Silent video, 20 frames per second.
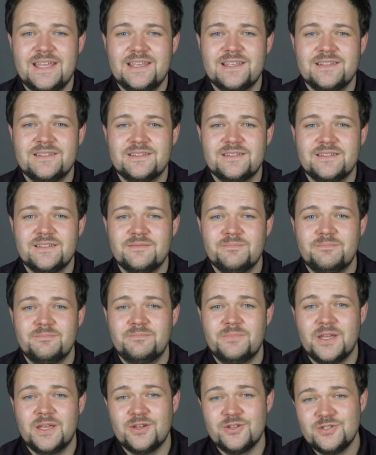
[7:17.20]
is
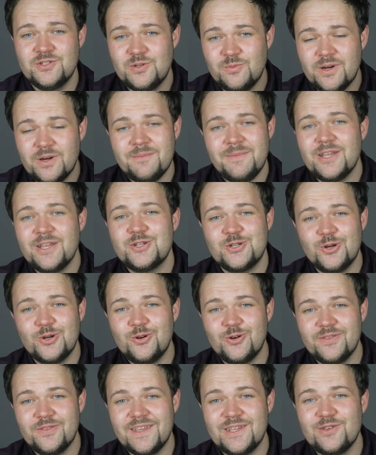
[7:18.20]
because you wanna make
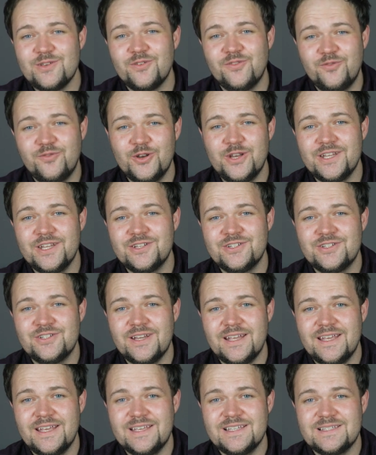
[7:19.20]
sure that your footage
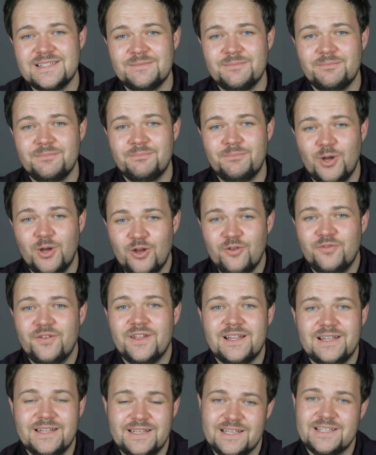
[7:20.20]
is
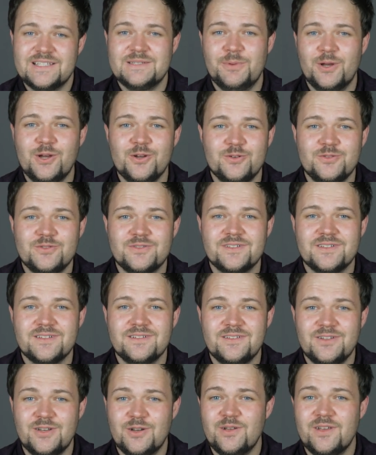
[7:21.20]
perfectly exposed.
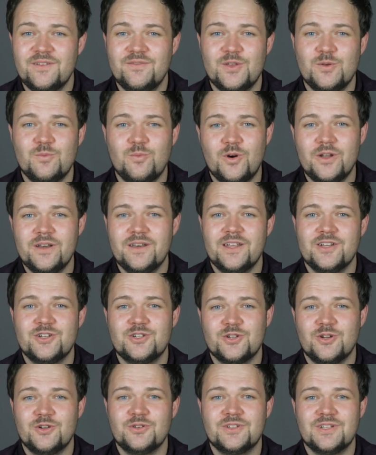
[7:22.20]
You know, if you want a
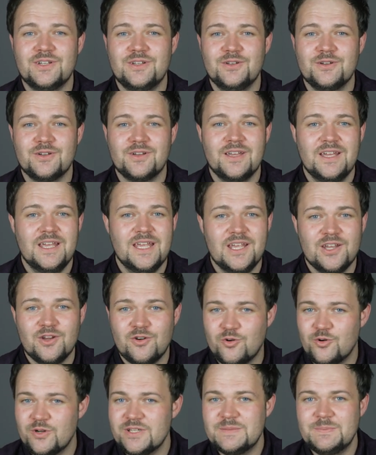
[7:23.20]
shot to look
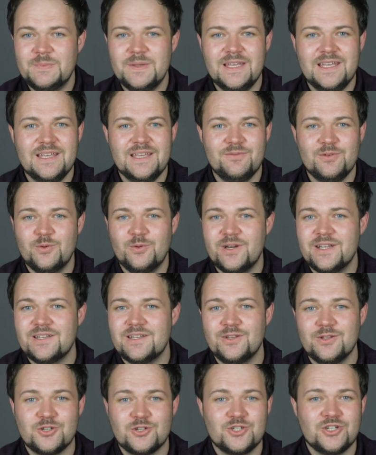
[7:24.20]
crispy, if you want it
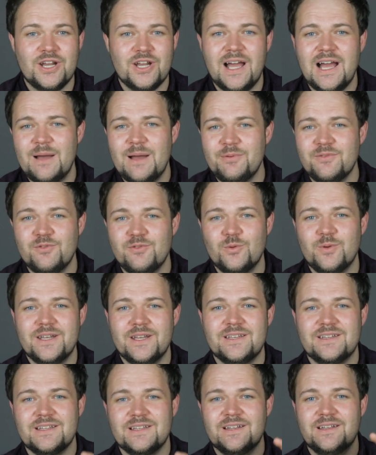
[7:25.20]
to look sharp, if you want
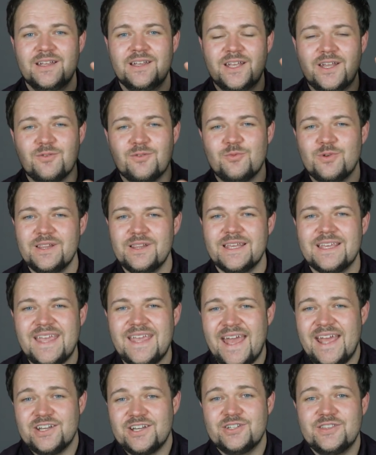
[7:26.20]
it to really
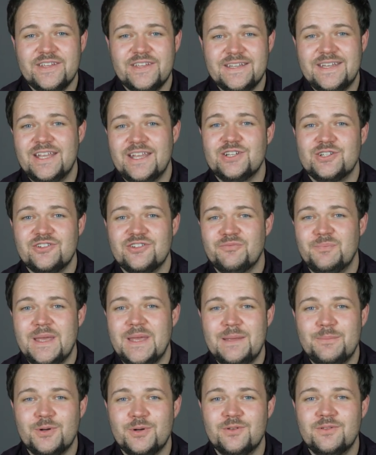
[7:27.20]
catch the attention of
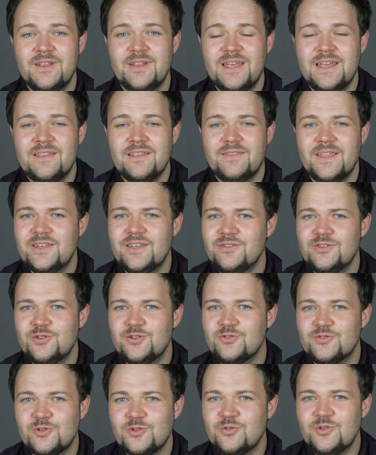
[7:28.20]
people, then
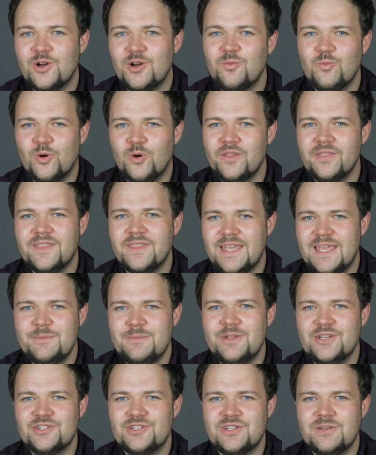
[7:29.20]
you do not want the
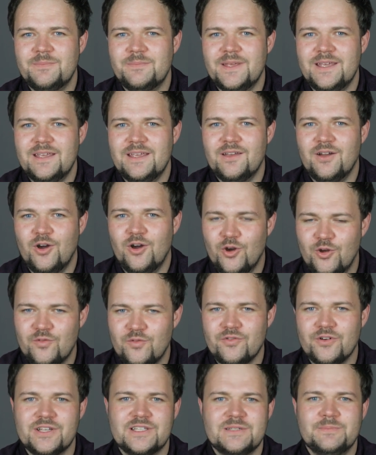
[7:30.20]
image to be
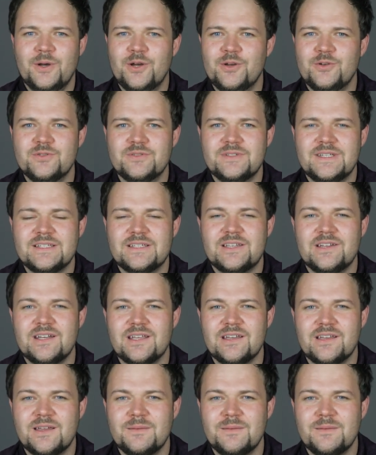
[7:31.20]
overexposed. It's gonna